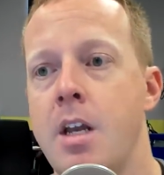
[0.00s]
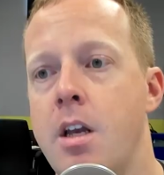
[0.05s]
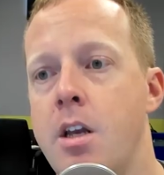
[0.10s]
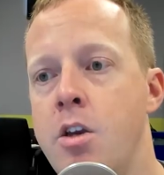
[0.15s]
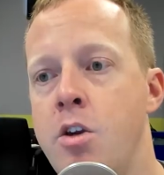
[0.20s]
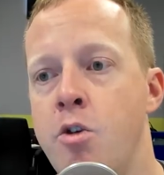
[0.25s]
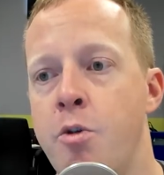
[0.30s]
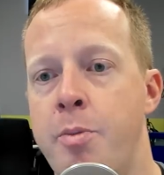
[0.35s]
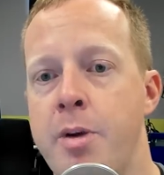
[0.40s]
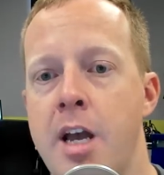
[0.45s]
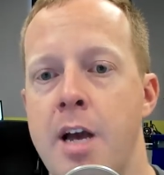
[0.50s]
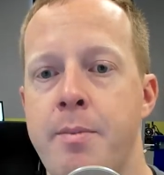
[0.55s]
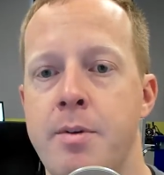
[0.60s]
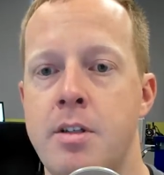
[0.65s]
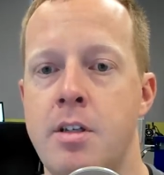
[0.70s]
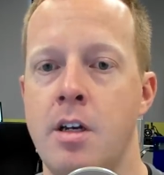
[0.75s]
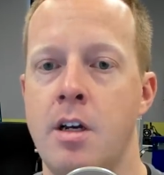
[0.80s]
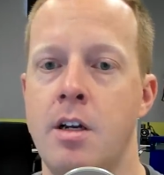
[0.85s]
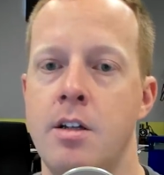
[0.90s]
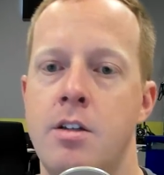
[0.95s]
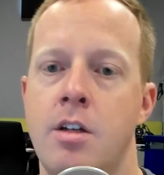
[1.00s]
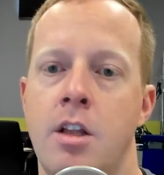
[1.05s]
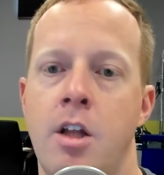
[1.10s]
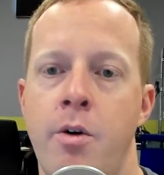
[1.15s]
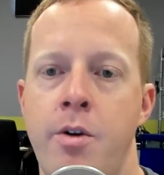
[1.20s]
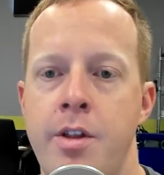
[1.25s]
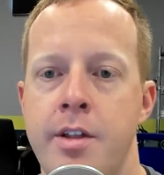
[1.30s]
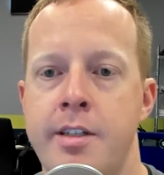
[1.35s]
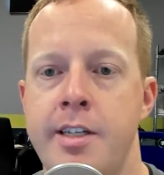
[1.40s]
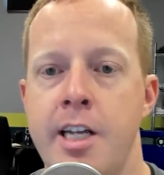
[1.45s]
you'll be able to
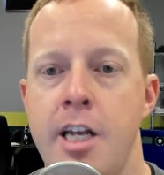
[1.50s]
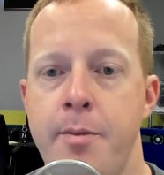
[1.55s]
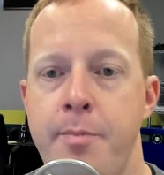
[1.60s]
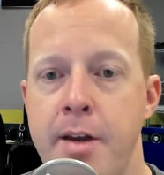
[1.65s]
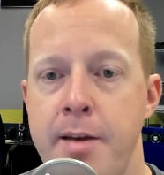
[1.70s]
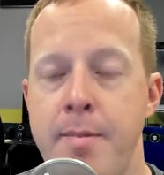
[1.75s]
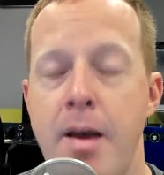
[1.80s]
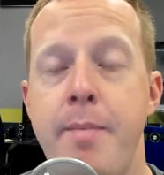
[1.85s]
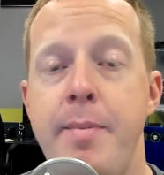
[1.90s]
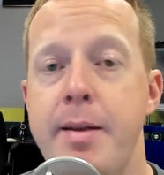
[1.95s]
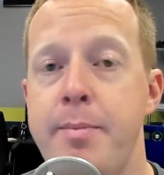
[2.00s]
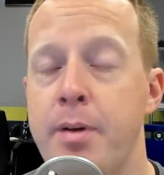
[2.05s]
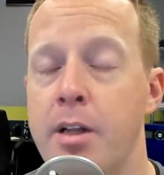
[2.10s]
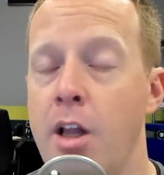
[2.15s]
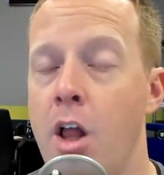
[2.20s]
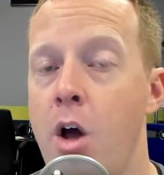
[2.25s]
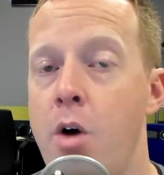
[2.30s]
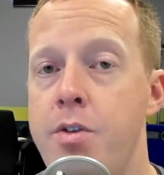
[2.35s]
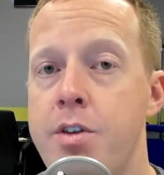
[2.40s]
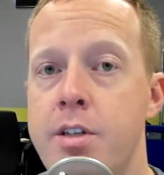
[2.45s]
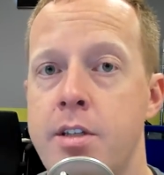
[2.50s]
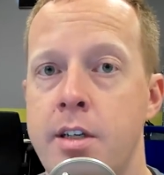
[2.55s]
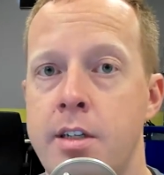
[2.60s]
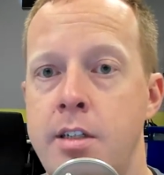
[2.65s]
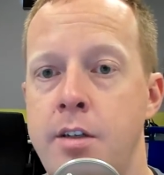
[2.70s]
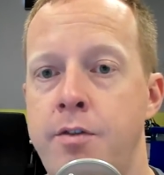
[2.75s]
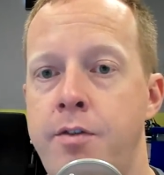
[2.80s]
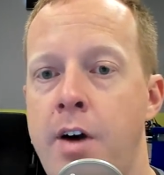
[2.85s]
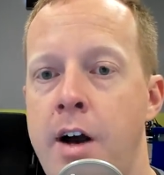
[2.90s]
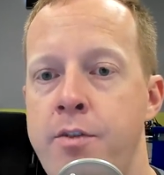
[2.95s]
lower the TDP, maybe below the
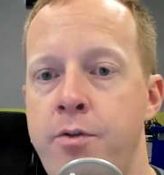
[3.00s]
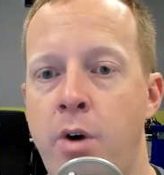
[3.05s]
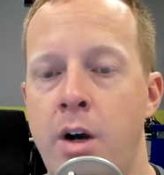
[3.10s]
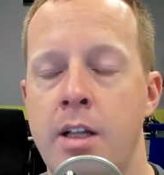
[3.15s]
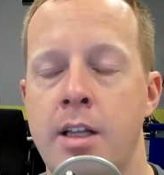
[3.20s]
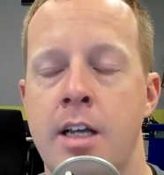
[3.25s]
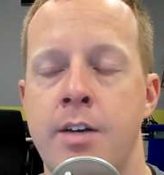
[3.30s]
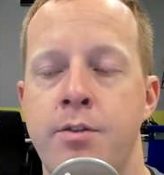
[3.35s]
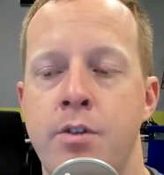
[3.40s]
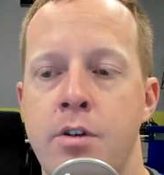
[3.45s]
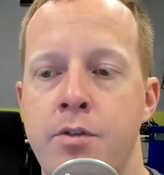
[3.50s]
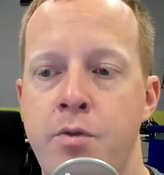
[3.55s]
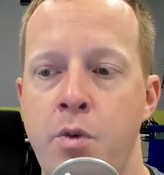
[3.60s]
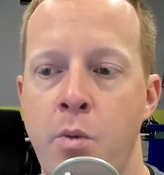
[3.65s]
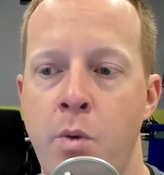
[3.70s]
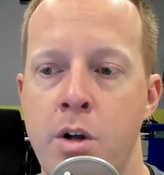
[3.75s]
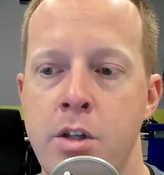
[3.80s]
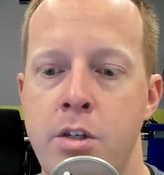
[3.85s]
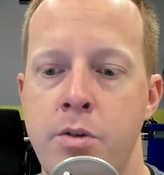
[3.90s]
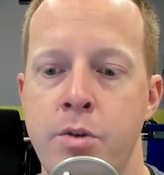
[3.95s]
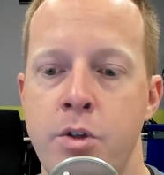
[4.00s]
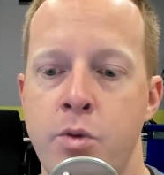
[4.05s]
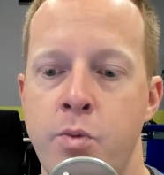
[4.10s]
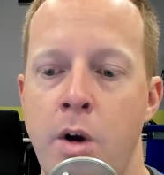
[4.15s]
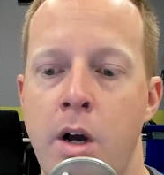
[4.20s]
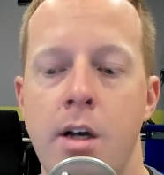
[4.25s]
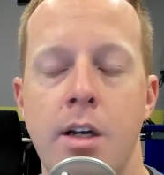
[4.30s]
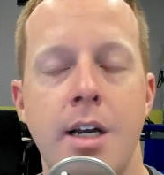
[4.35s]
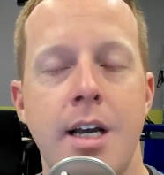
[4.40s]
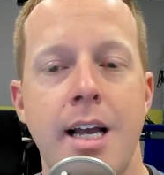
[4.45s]
65-watt level if you want to as
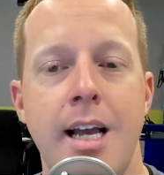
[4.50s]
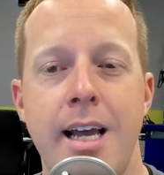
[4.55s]
well.